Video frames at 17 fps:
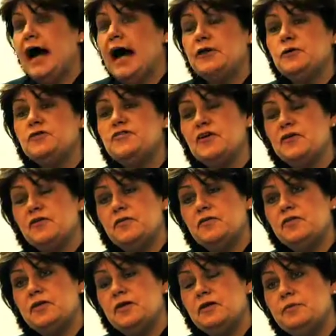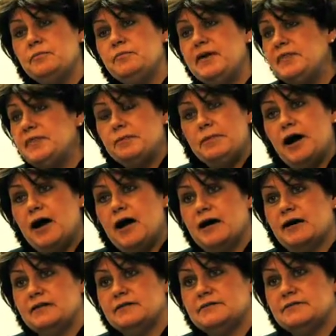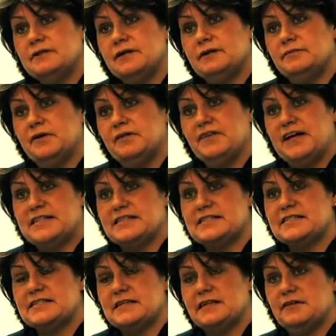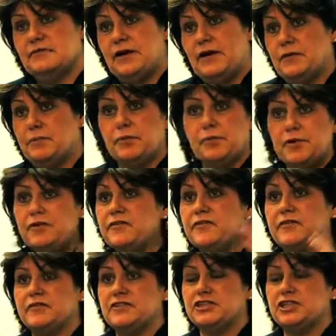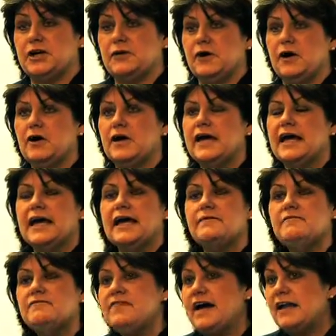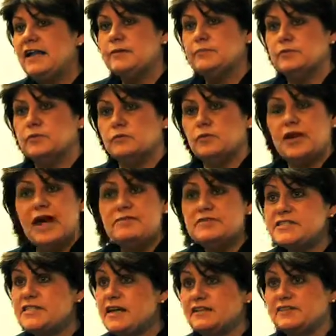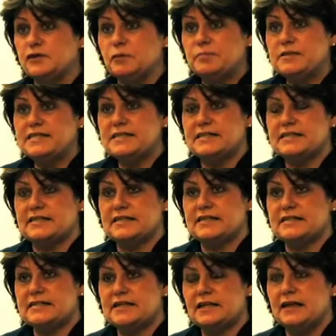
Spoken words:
And also the Meet the Buyer events around the periphery of the show are invaluable, whatever size your business is.